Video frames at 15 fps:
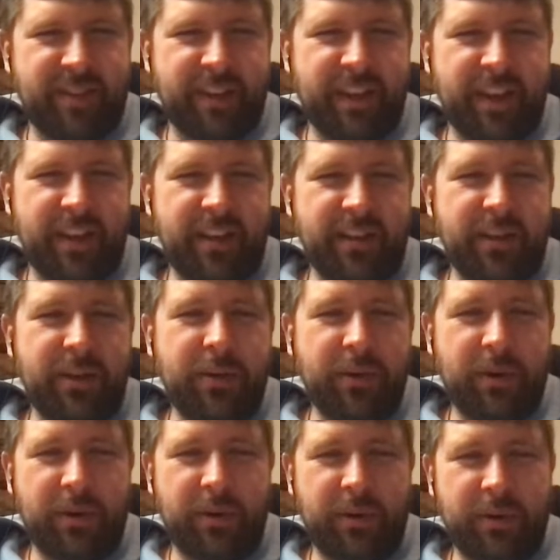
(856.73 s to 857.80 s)
In you,
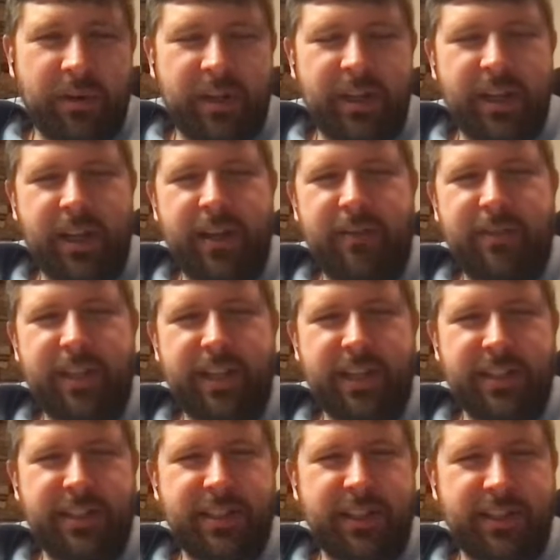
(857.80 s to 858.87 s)
O Lord, I have
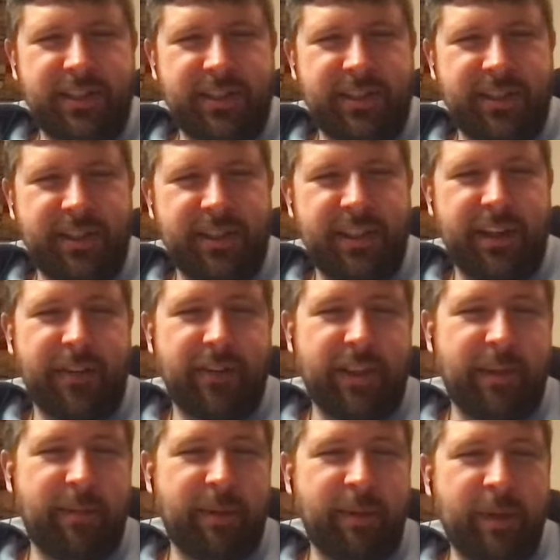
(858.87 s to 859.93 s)
taken shelter. Never
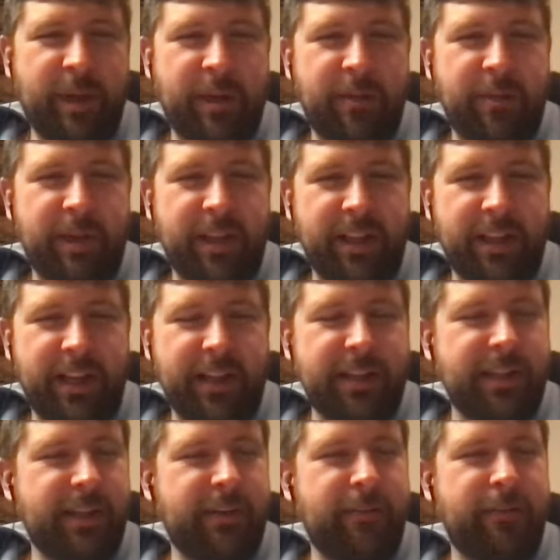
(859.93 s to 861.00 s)
let me be
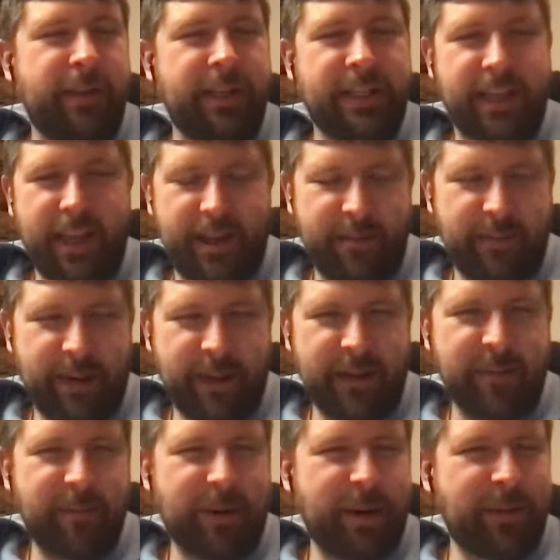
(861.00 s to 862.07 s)
humiliated. Vindicate me
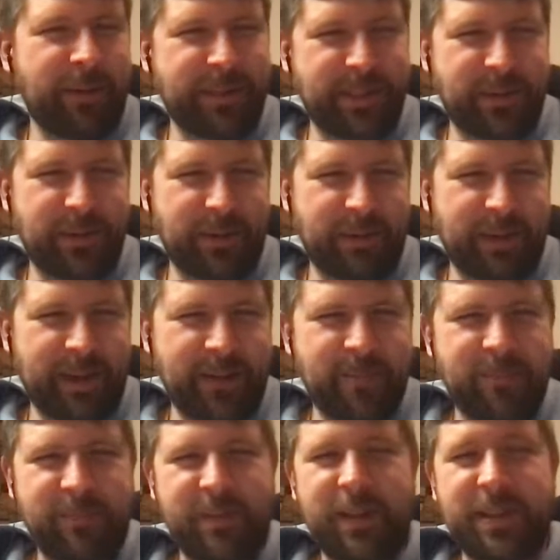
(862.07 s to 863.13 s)
by rescuing me.
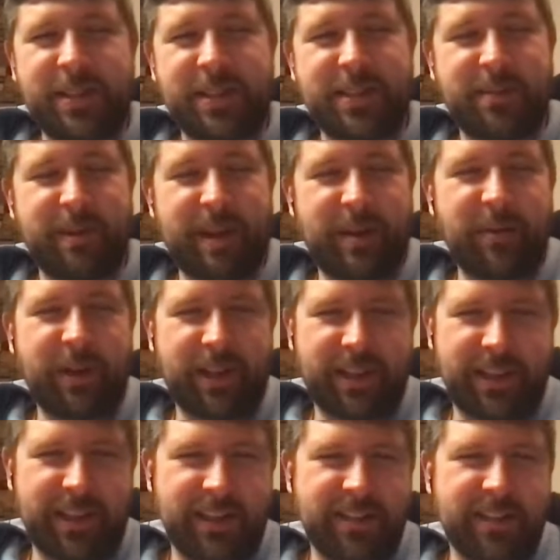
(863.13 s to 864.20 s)
Listen to me
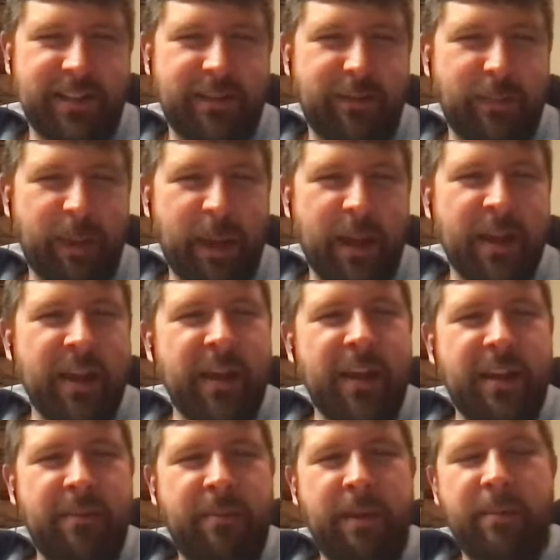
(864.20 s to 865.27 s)
quickly. Deliver me.
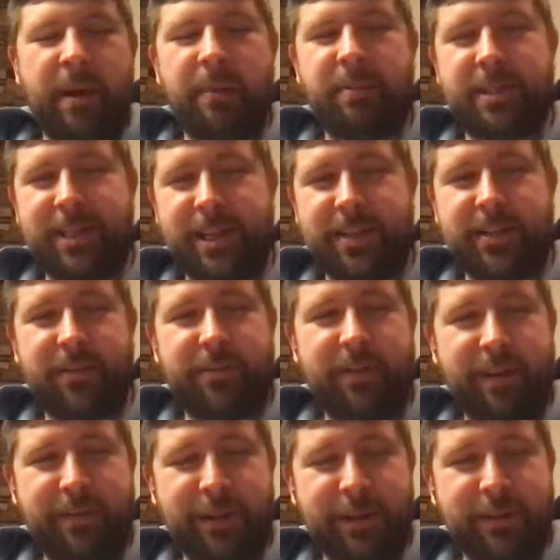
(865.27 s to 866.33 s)
Be my protector and
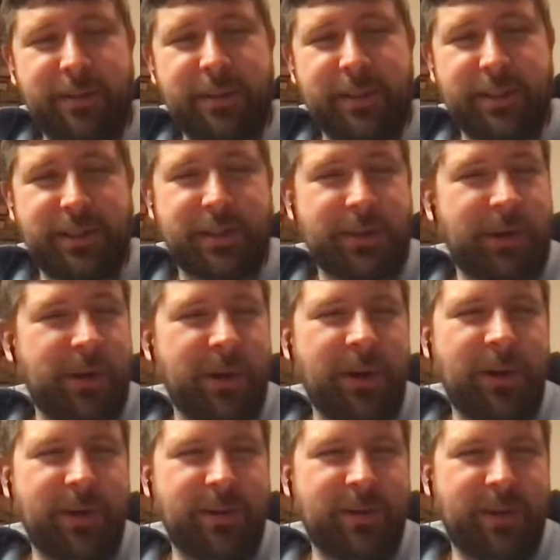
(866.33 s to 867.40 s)
refuge, a
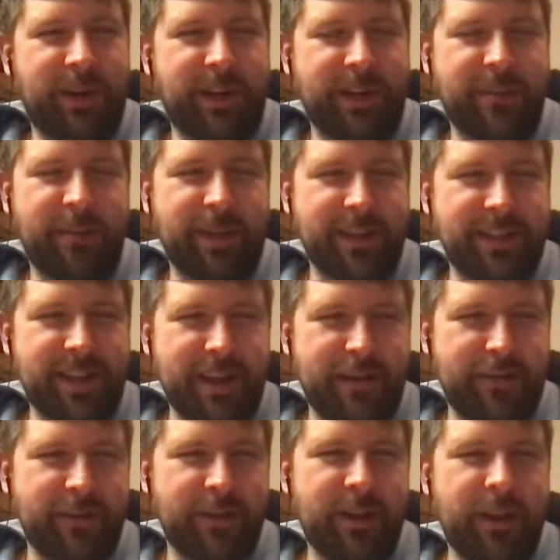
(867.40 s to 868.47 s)
stronghold where I can be safe.